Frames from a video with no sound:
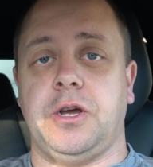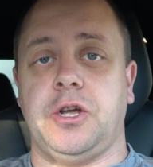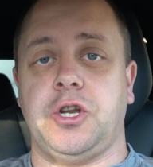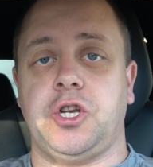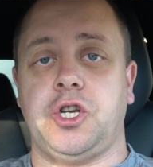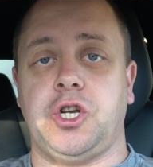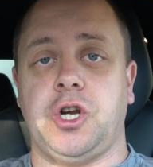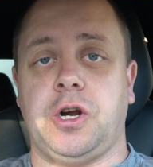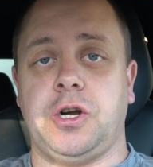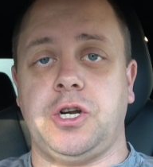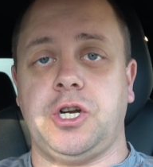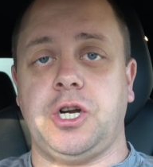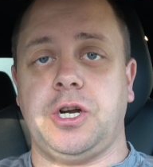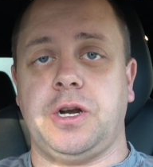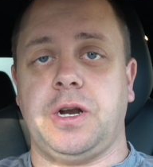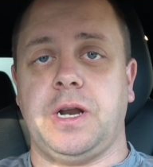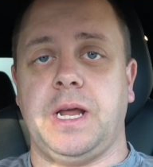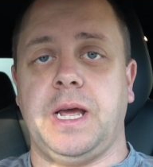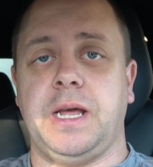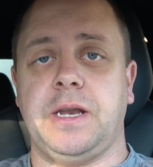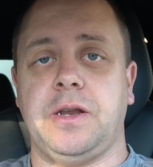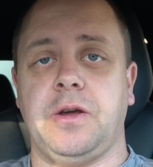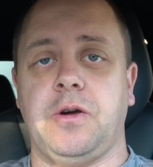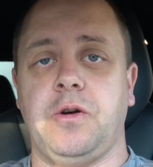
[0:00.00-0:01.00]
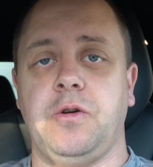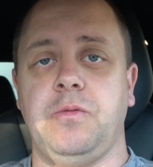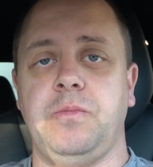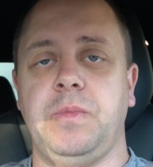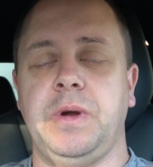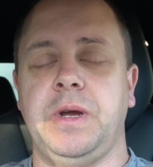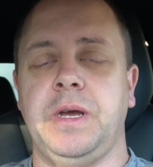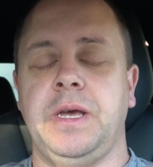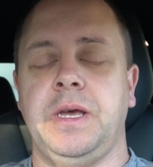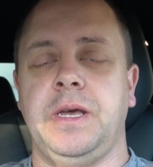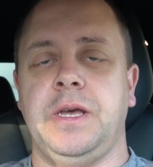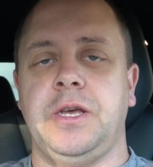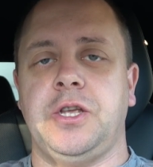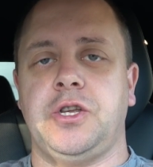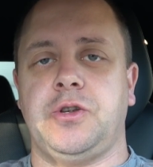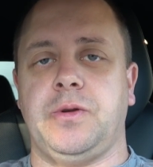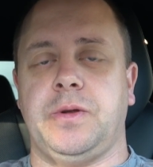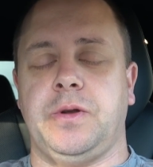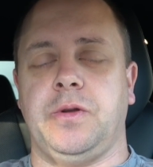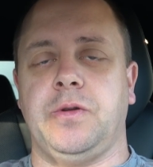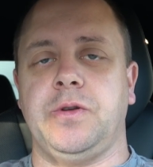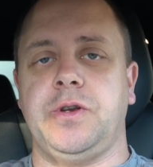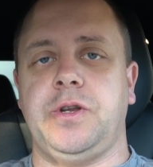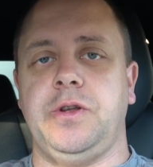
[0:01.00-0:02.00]
charger at home, so
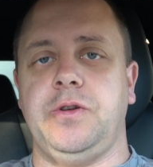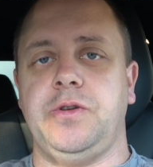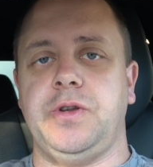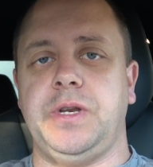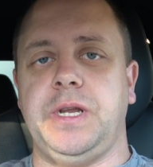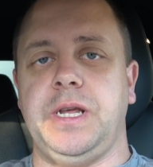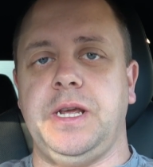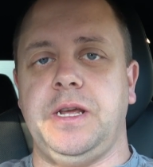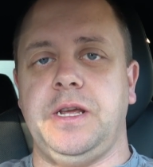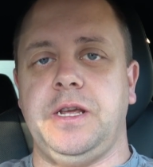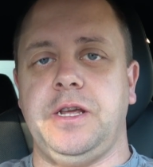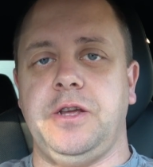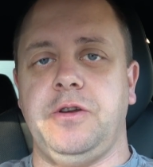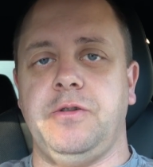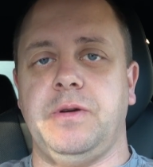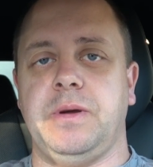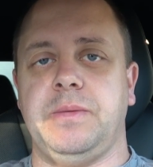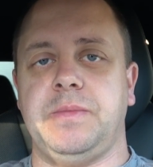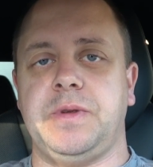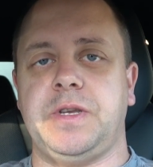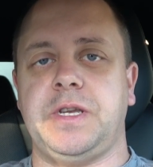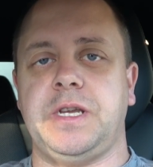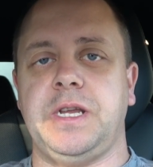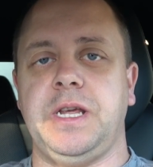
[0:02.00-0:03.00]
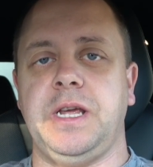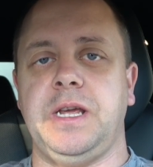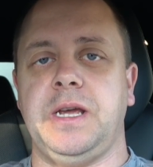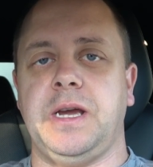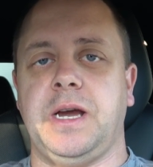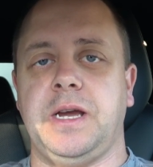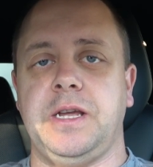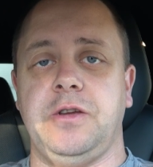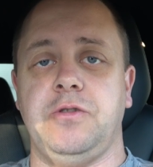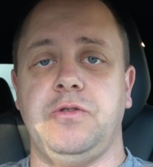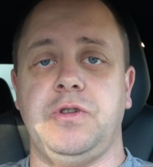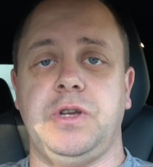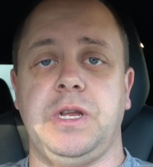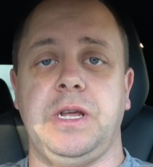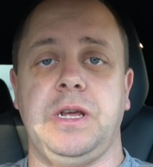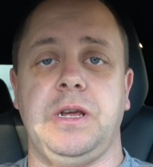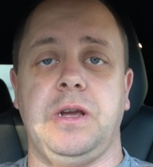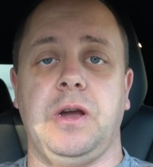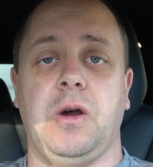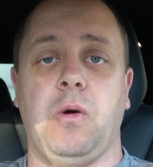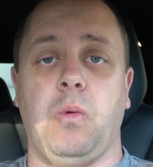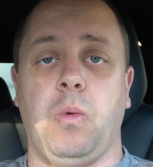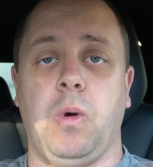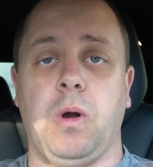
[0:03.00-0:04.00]
I don't use the UMC, I'm
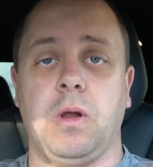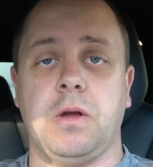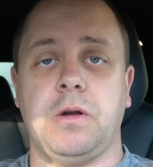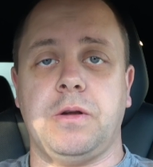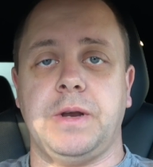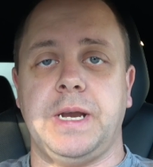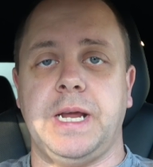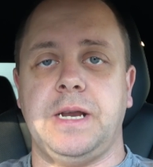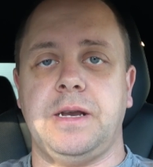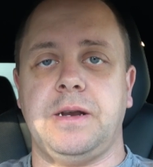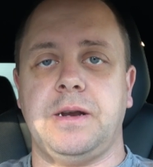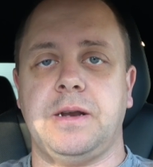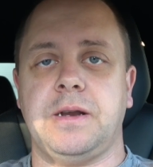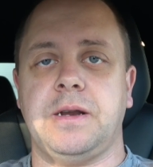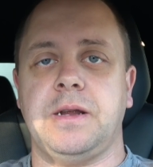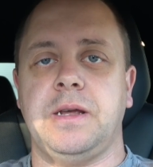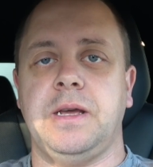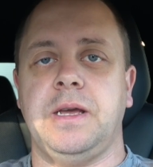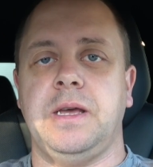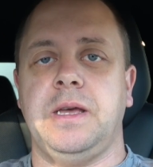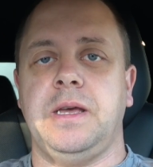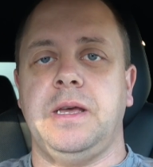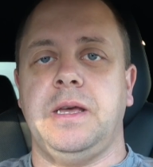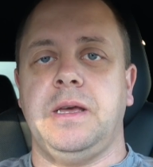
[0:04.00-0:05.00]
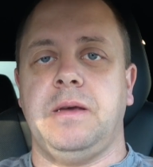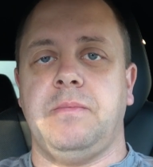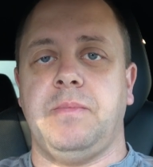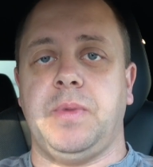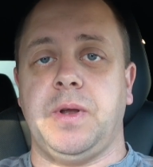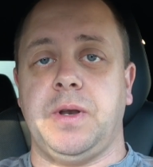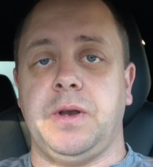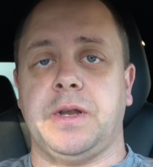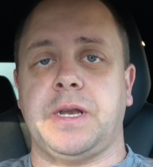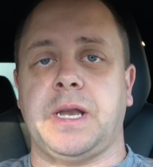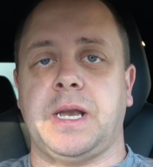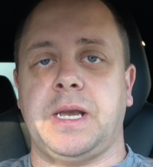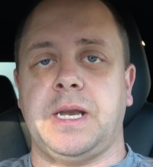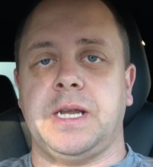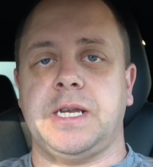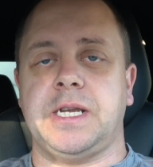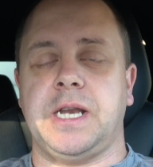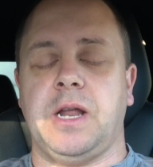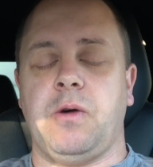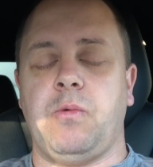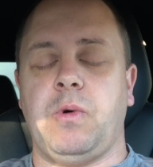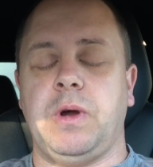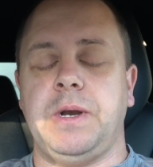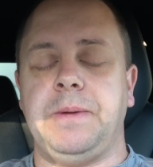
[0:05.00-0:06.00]
using a wall connector, but not a
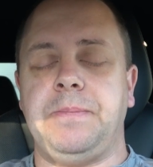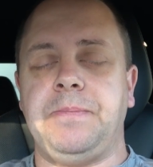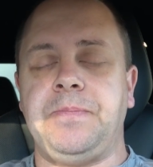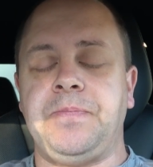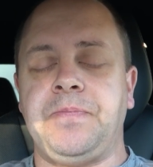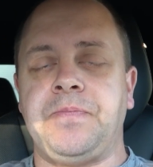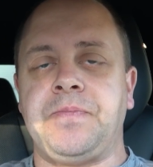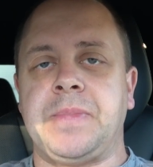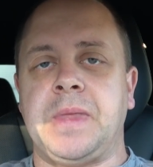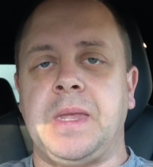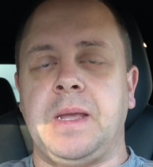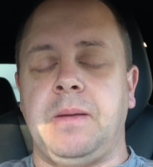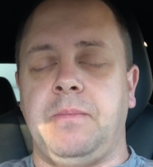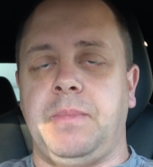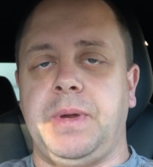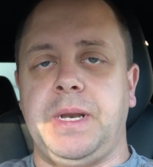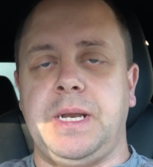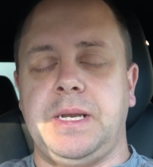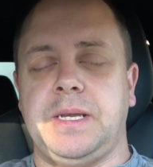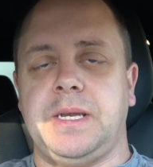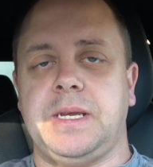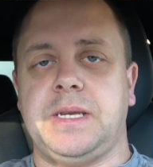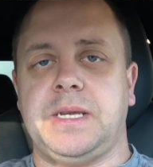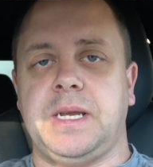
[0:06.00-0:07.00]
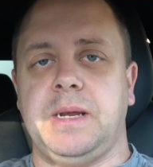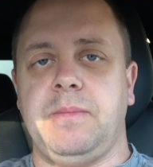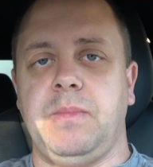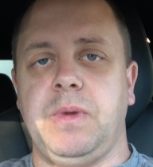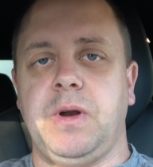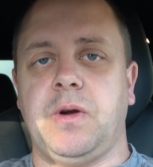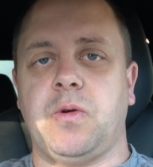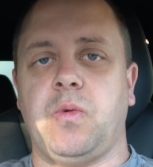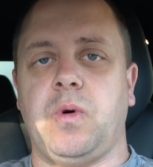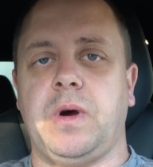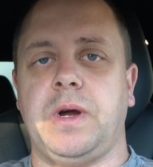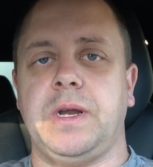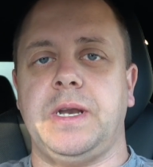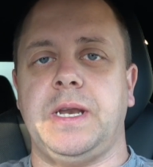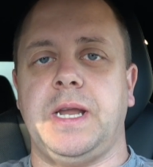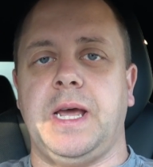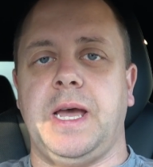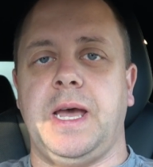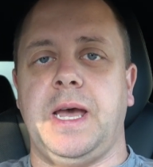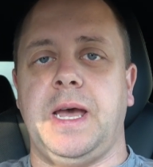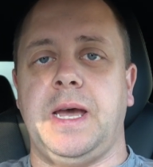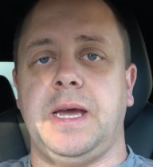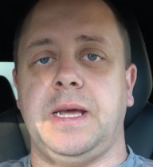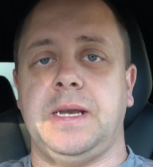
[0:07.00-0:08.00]
Tesla one. But it's a similar one,
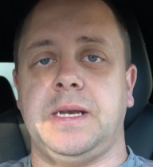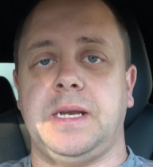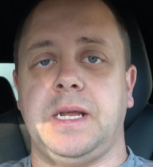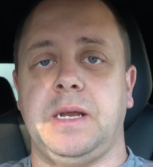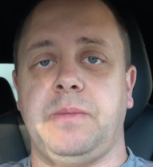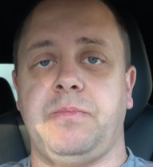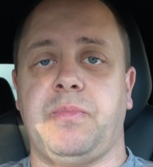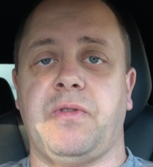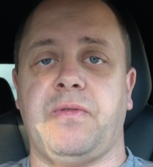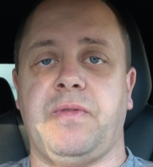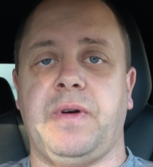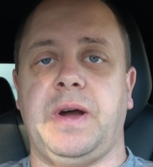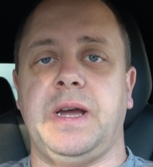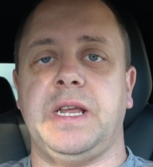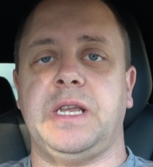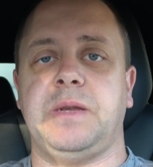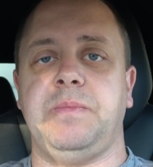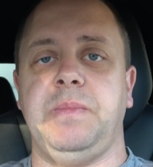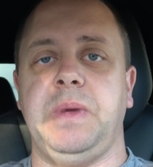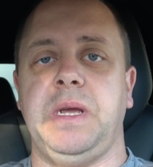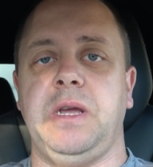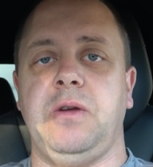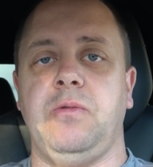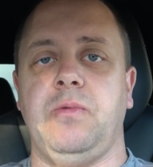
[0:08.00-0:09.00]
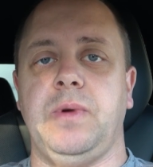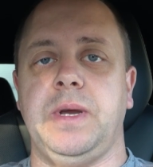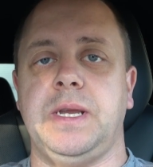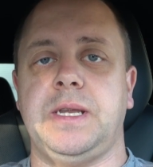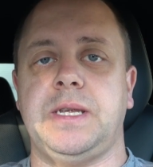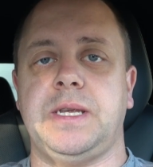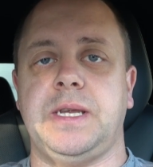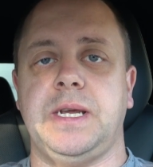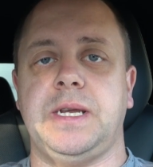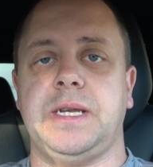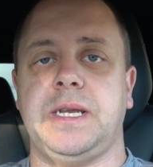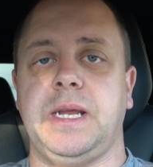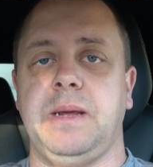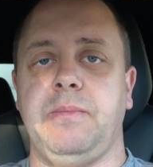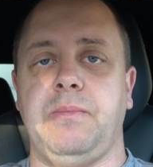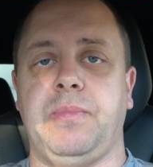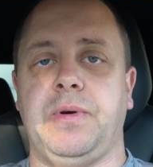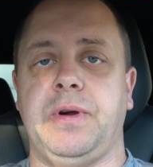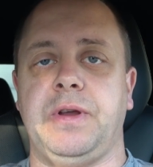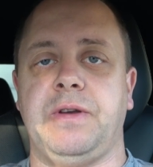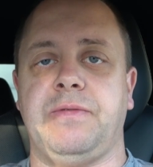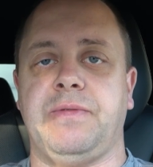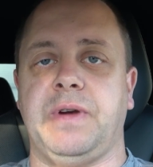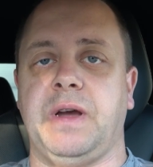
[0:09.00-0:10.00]
and it provides me with
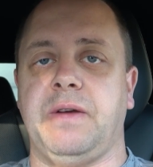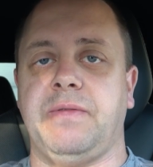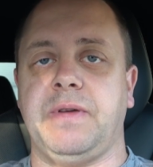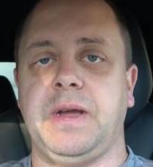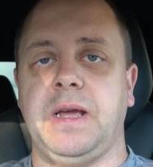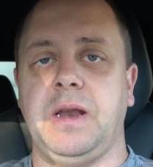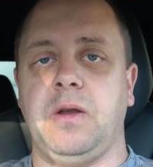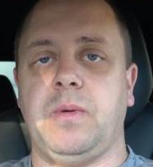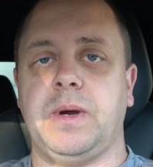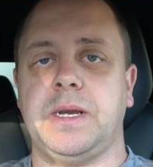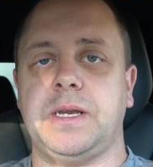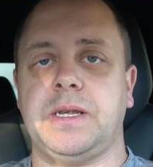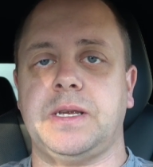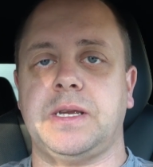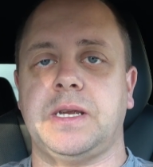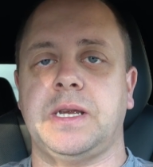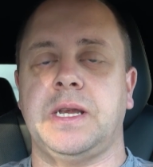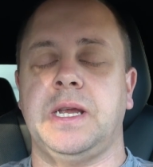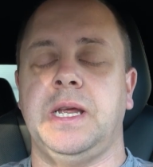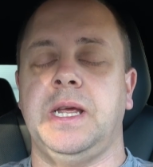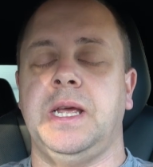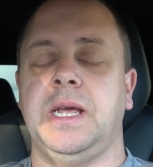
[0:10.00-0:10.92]
16.5 kilowatts